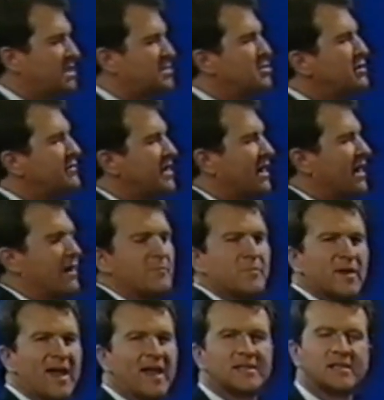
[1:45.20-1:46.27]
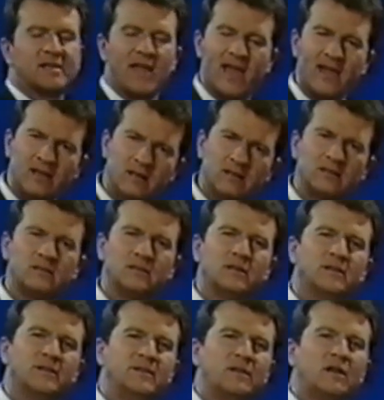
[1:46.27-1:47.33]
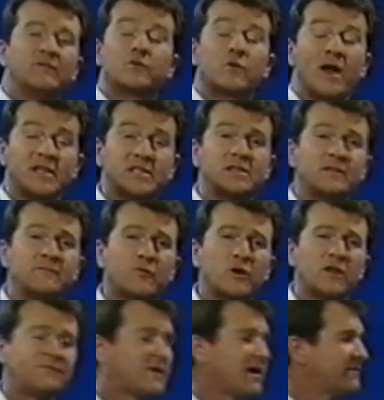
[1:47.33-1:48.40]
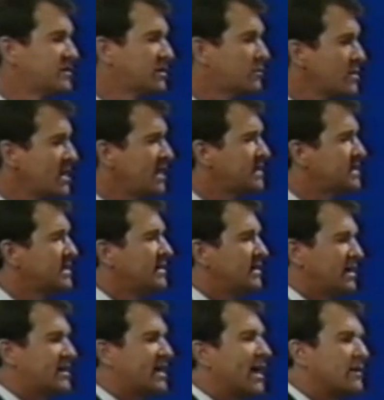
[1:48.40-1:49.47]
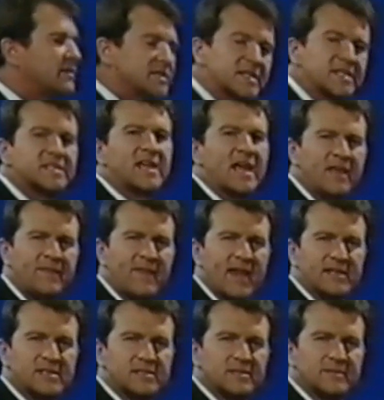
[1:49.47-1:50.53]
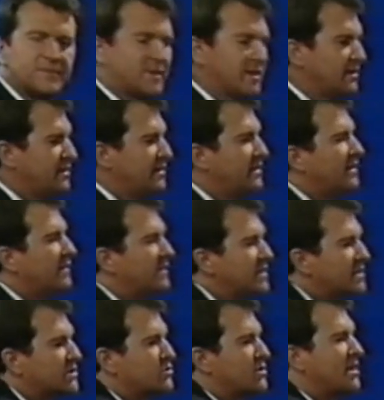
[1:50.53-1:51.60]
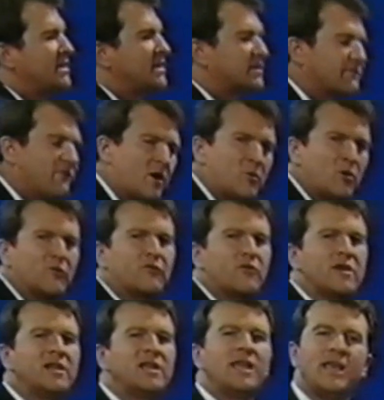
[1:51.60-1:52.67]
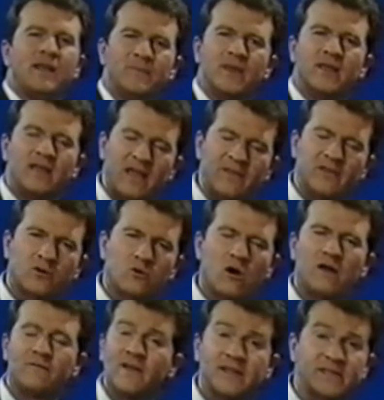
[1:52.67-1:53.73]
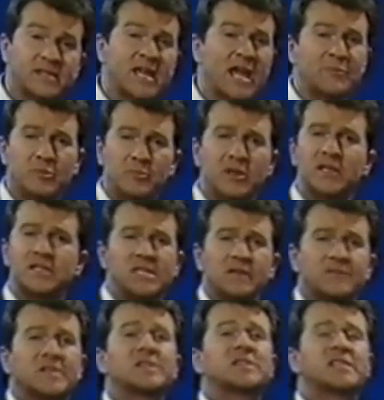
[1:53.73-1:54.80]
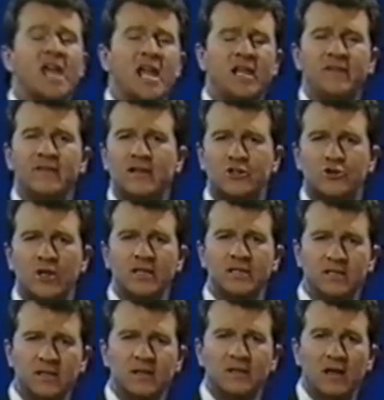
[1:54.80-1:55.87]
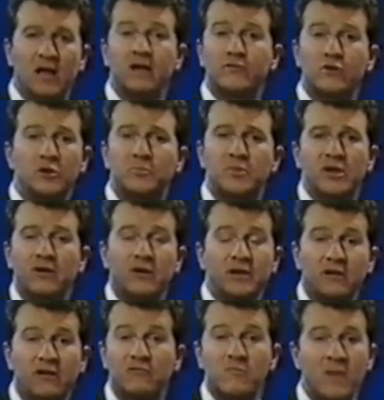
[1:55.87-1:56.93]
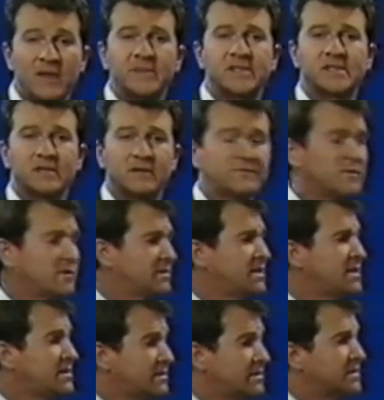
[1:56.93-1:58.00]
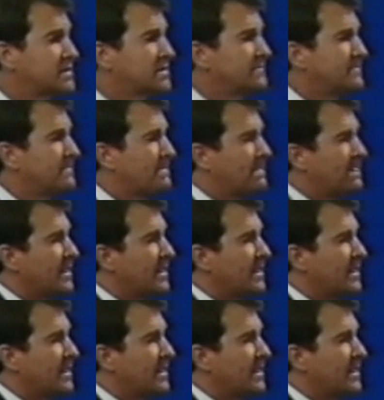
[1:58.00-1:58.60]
and is moving up at an angle of greater than 45 degrees, it cannot sustain that. This trend is far more friendly, and the graph has the capability of sustaining that trend over a period of months, if not years.